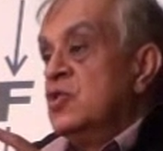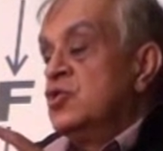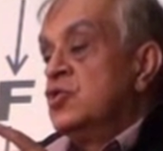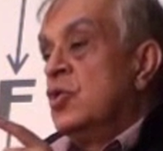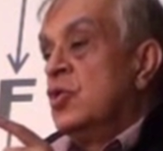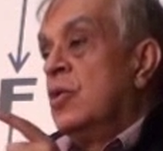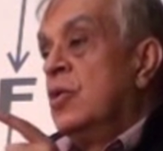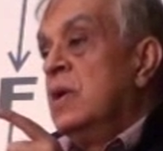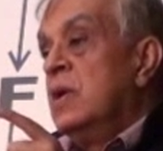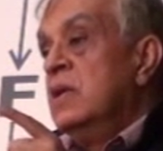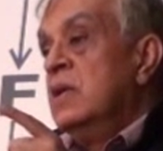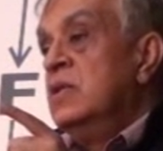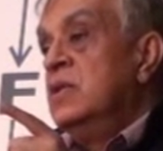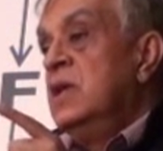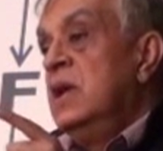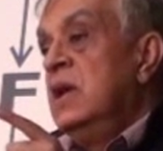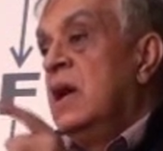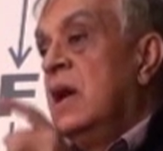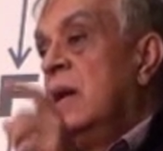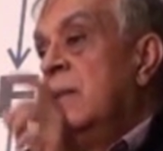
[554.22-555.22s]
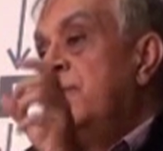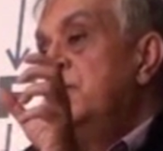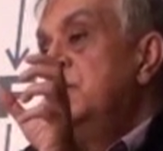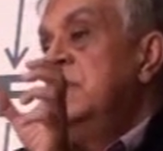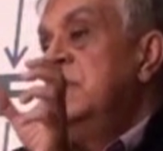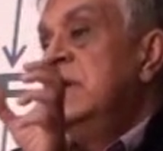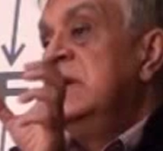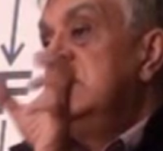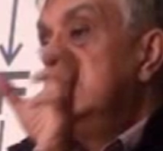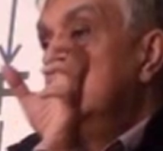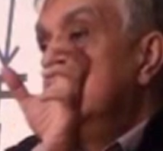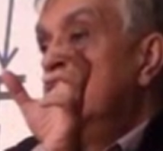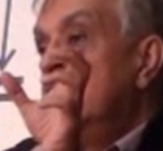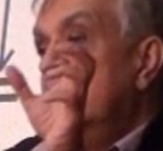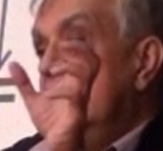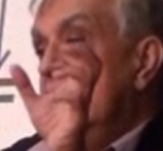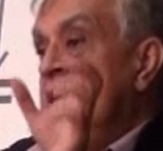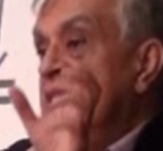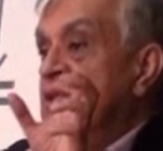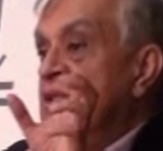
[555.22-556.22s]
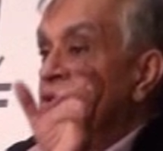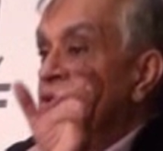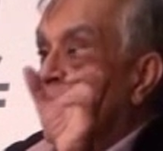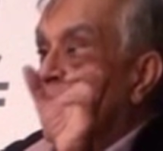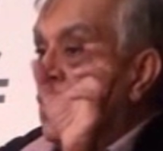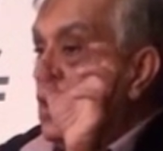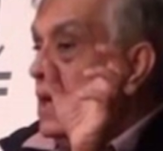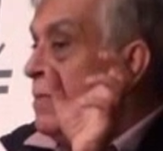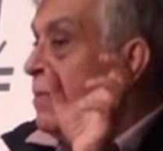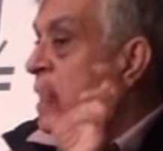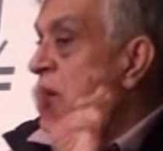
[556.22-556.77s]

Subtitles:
So the updated release is only